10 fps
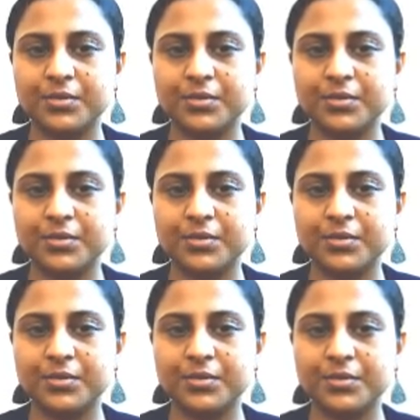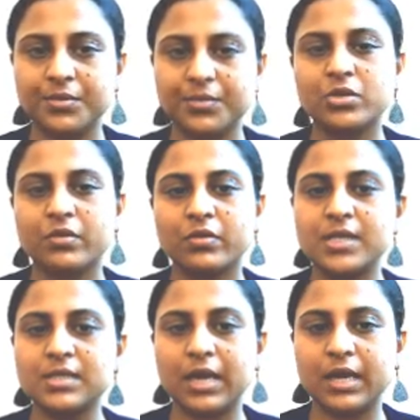many of which will
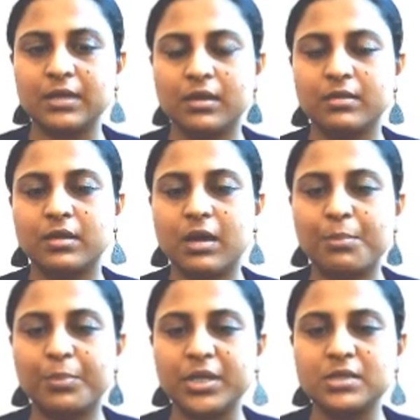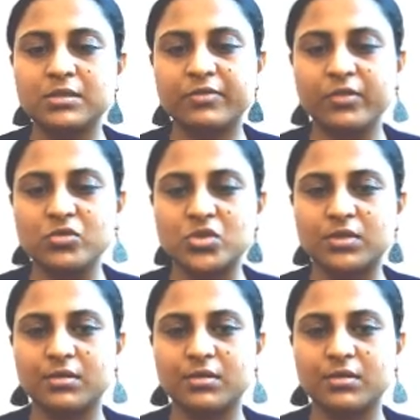decide the company's future.